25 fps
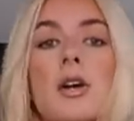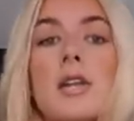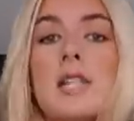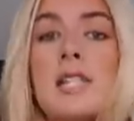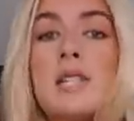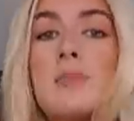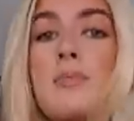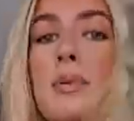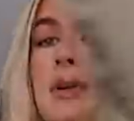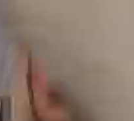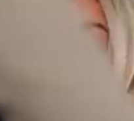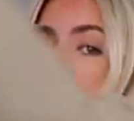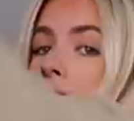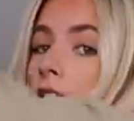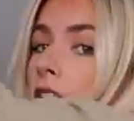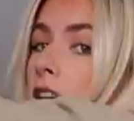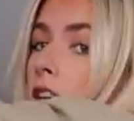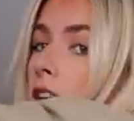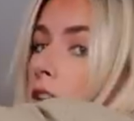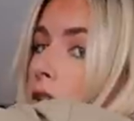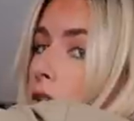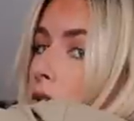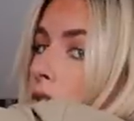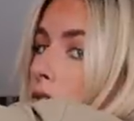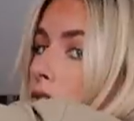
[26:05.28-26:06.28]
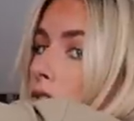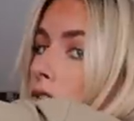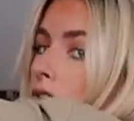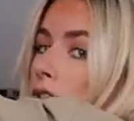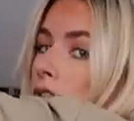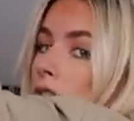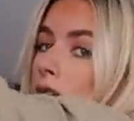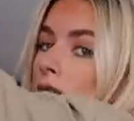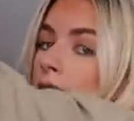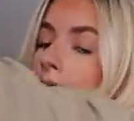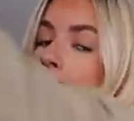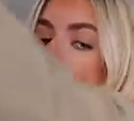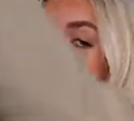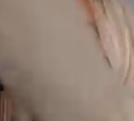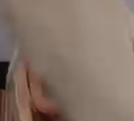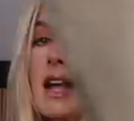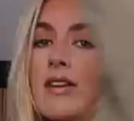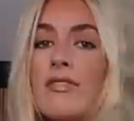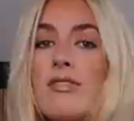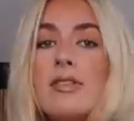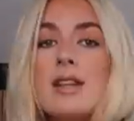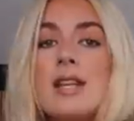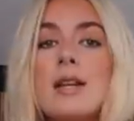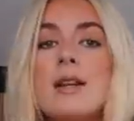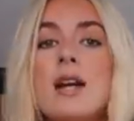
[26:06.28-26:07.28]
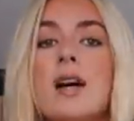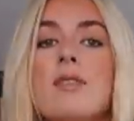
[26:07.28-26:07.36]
It's pretty huge. It definitely